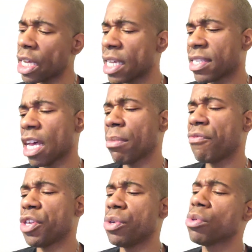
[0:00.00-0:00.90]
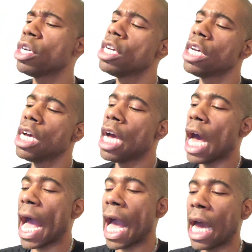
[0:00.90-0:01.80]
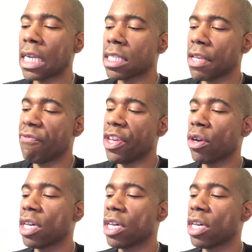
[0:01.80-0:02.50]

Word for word: Because some of you, I honestly feel,